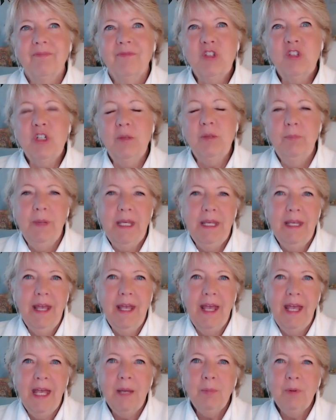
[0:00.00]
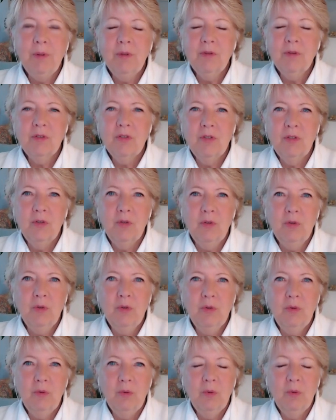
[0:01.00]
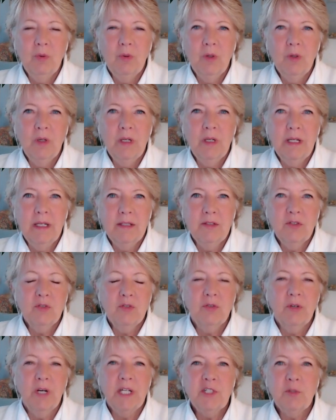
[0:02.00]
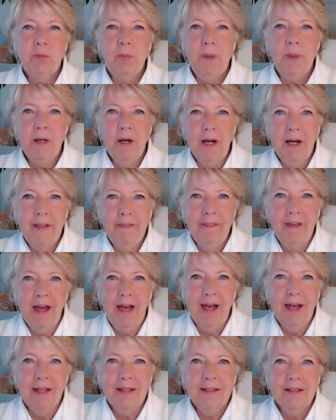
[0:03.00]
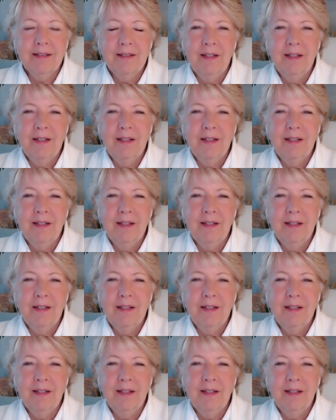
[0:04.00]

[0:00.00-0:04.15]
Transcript: to be able to stretch beyond that